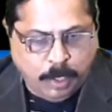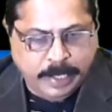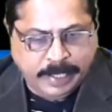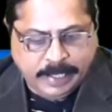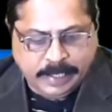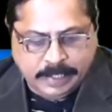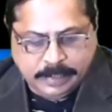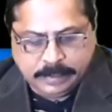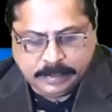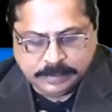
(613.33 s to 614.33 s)
here,
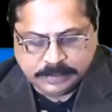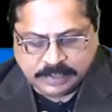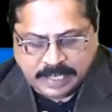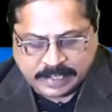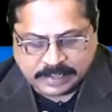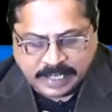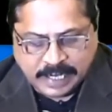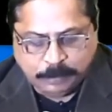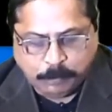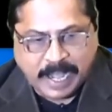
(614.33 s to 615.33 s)
select
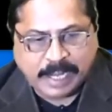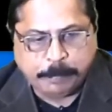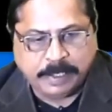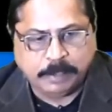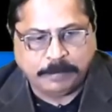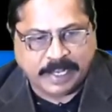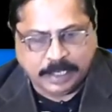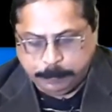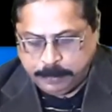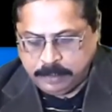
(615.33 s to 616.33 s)
environment
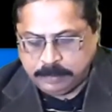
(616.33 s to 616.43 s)
variable.